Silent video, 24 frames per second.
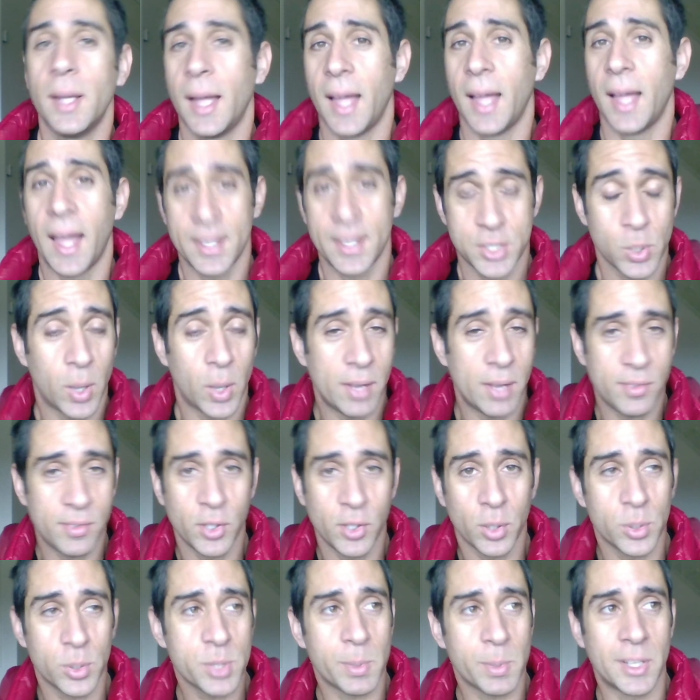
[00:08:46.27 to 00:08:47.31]
So I feel
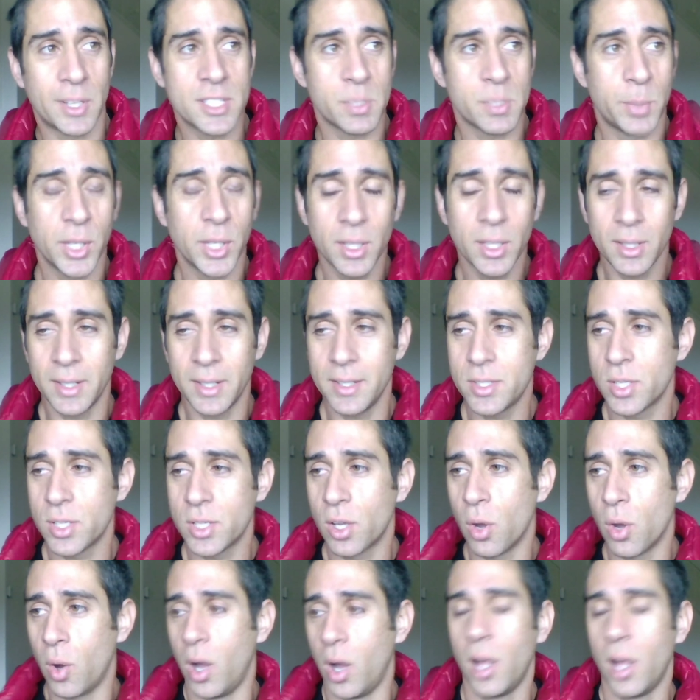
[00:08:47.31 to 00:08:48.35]
a responsibility to
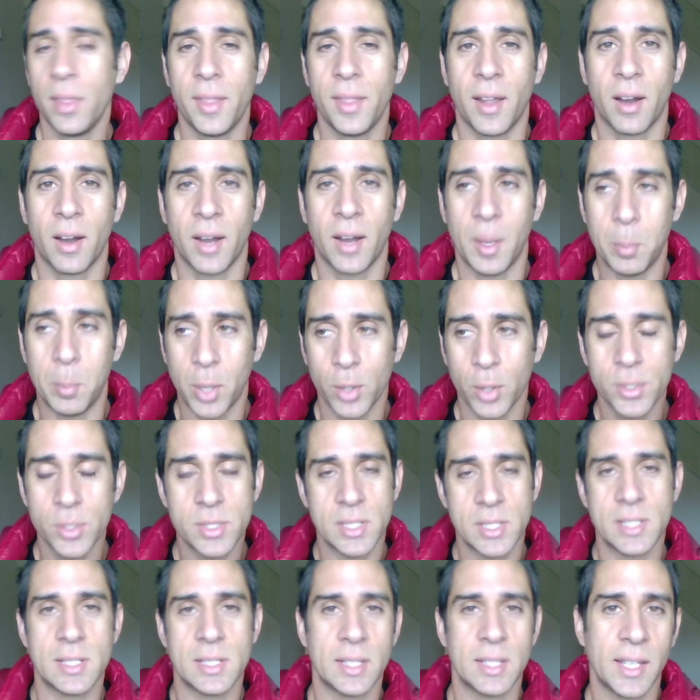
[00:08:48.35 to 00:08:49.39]
go on there and post
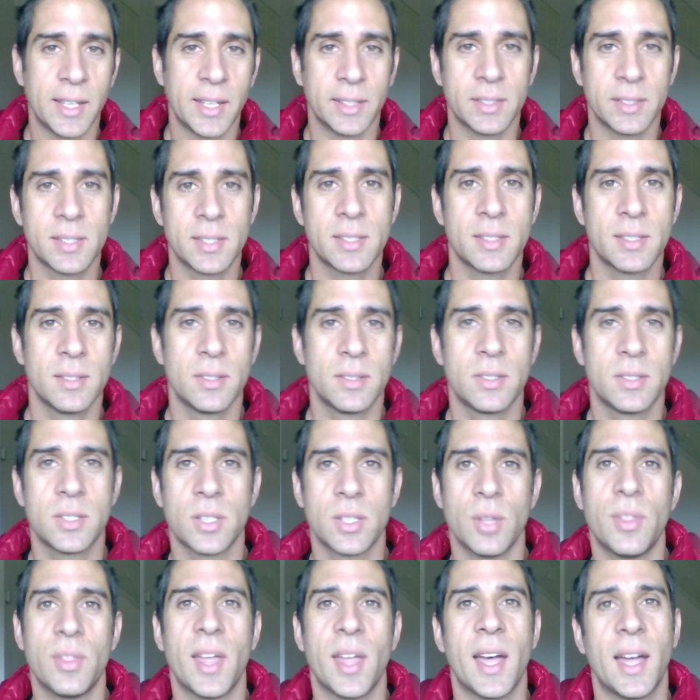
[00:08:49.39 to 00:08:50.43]
these links
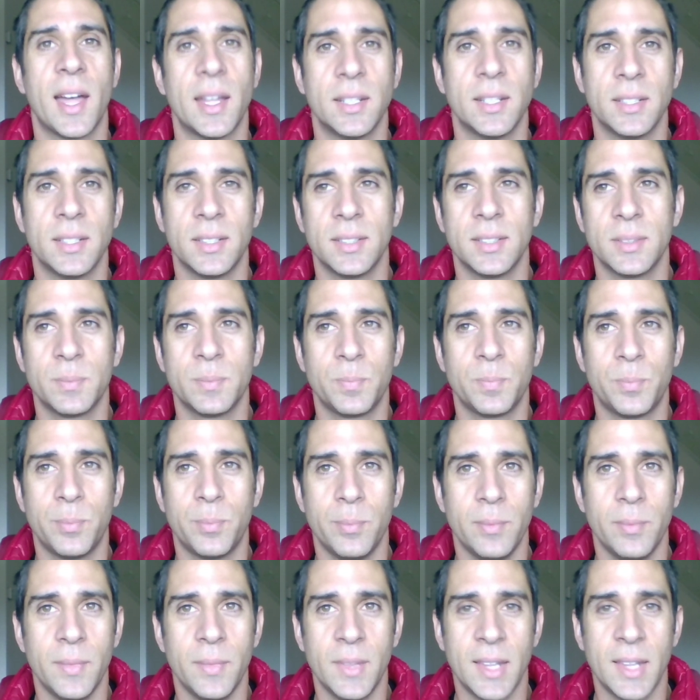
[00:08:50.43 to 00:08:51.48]
so that
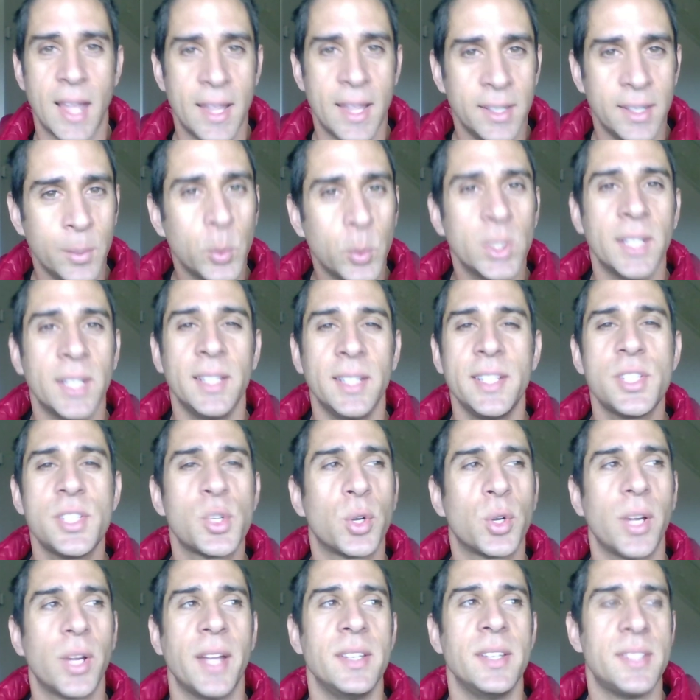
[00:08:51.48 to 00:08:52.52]
it will at least
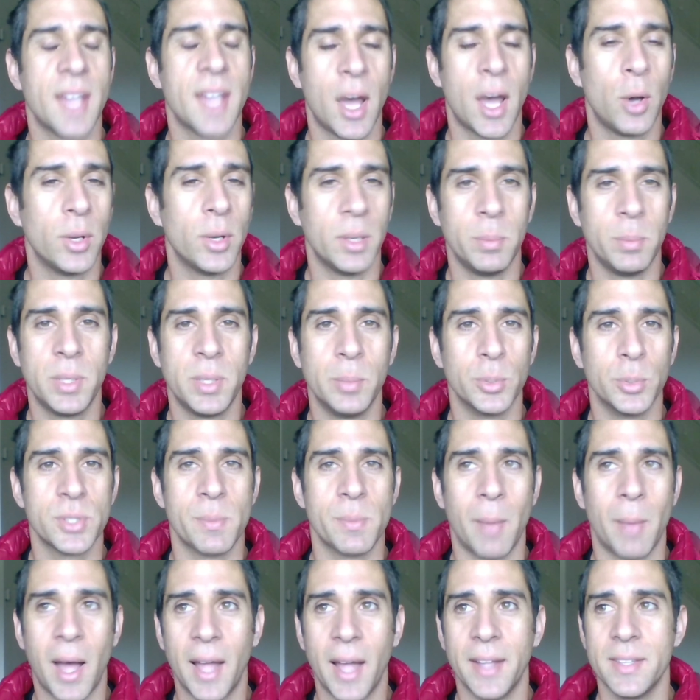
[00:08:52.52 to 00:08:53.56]
create doubt in people's
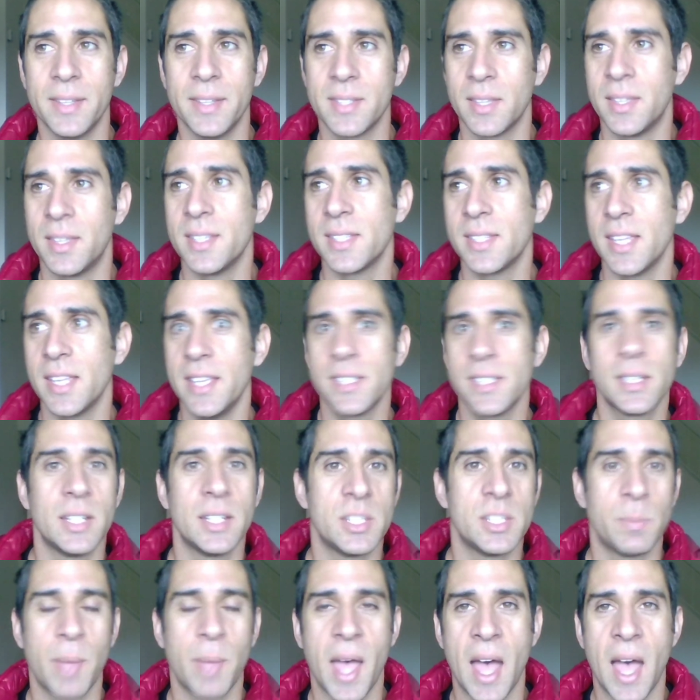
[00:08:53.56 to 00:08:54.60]
minds that this isn't
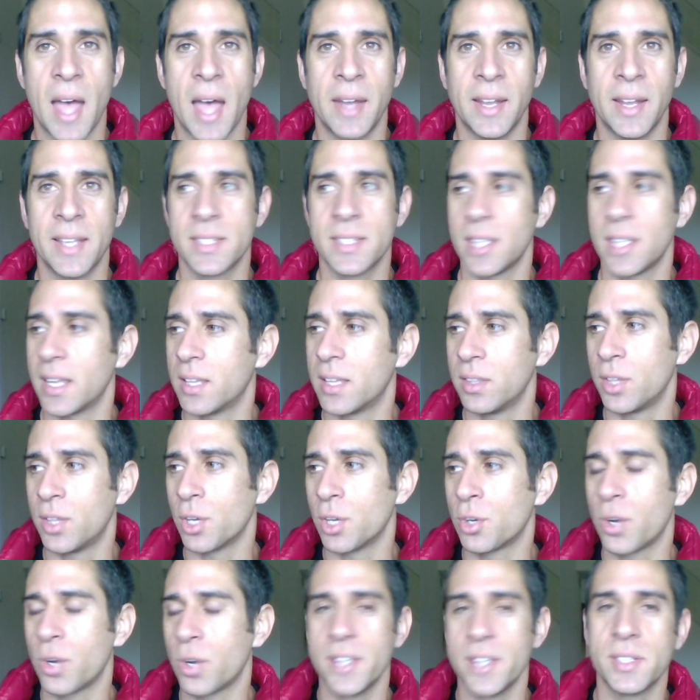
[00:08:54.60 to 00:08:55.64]
as bad as like their
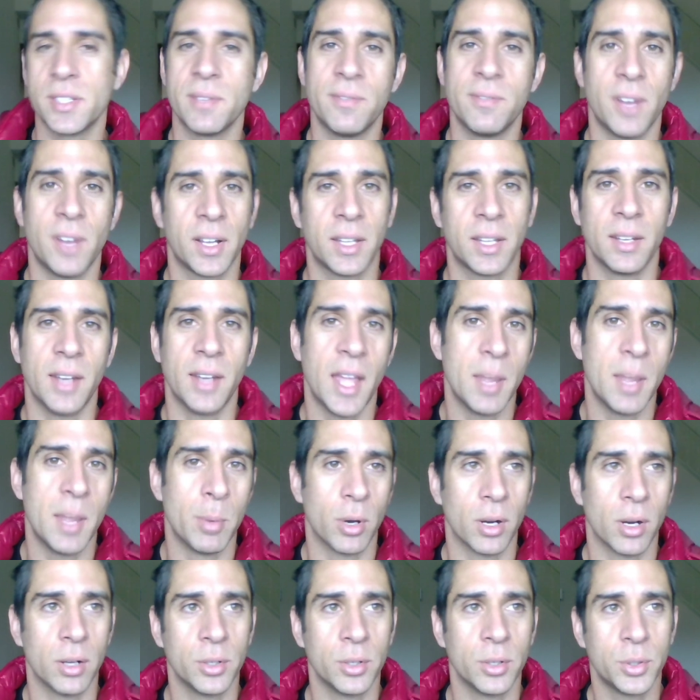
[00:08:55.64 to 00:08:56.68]
crazy fucking
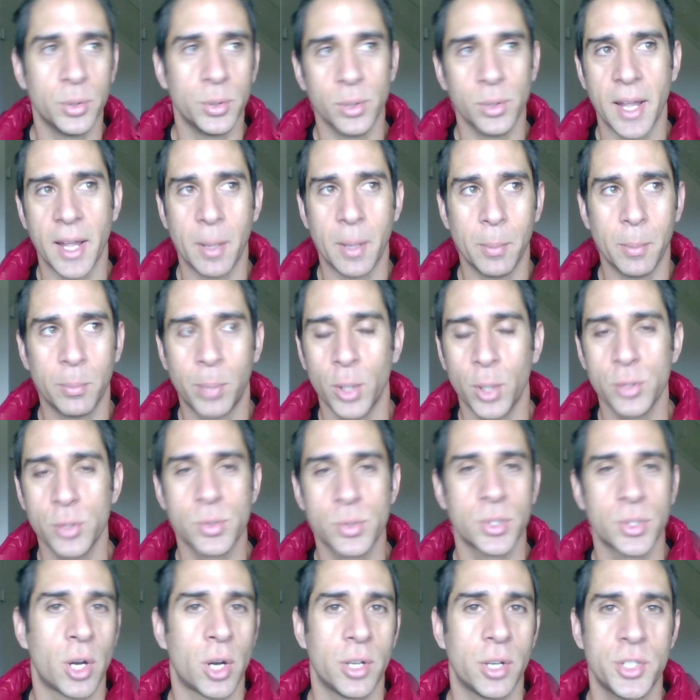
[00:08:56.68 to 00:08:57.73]
neighbor who like posts
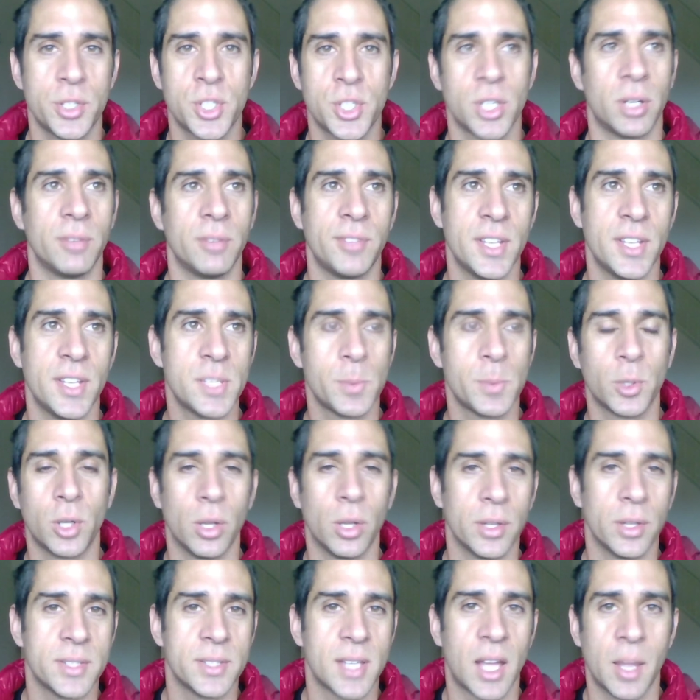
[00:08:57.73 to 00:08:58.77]
retarded shit on Facebook
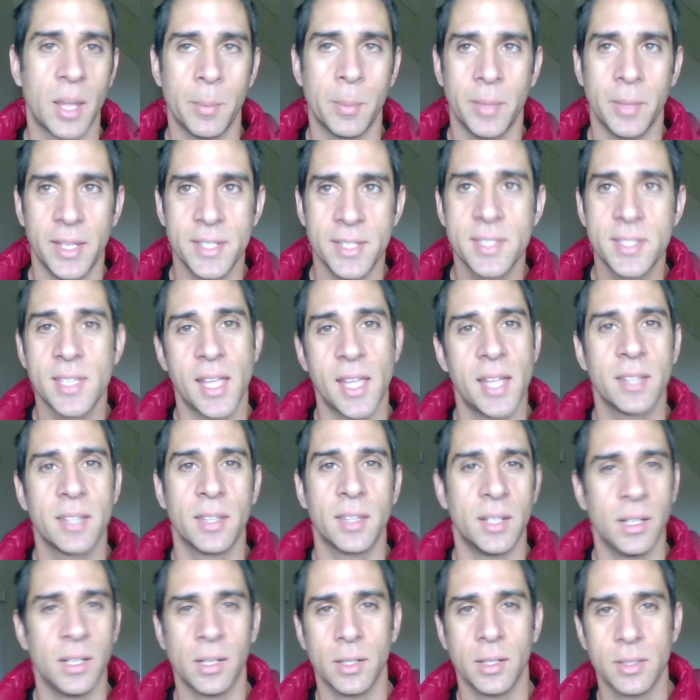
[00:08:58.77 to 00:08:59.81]
all the time is saying
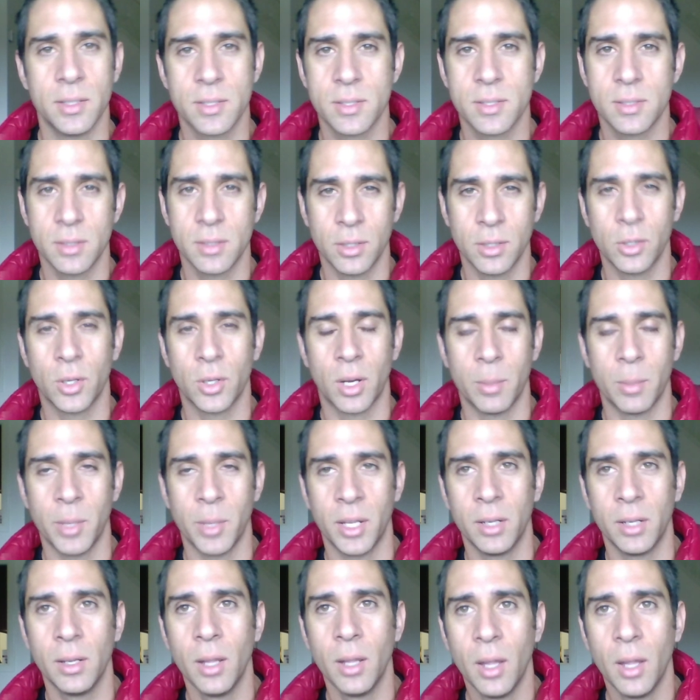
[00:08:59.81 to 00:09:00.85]
that it is. You know what I
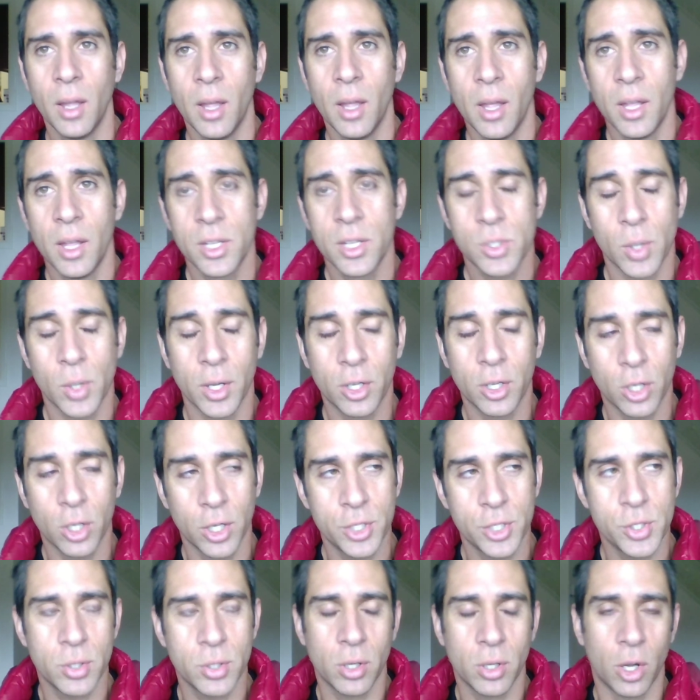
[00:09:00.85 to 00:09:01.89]
mean? So I
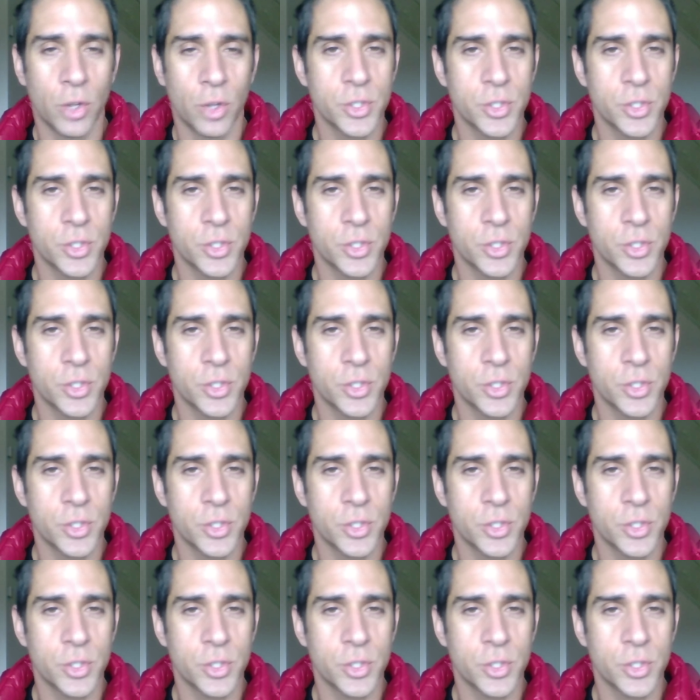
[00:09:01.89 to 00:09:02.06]
encourage you to also